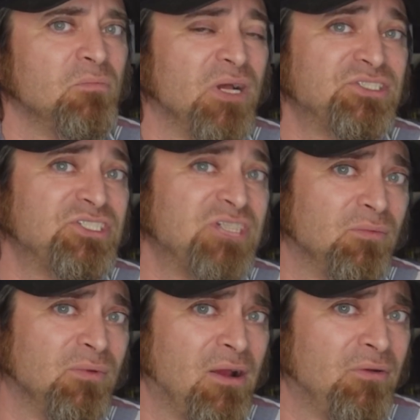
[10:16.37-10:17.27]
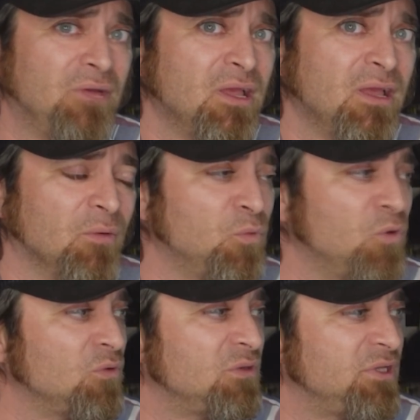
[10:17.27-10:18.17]
But stick around and
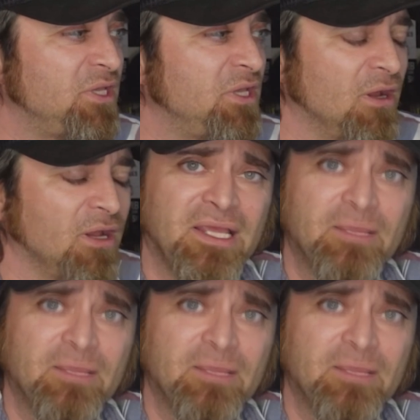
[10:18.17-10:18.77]
we'll uh,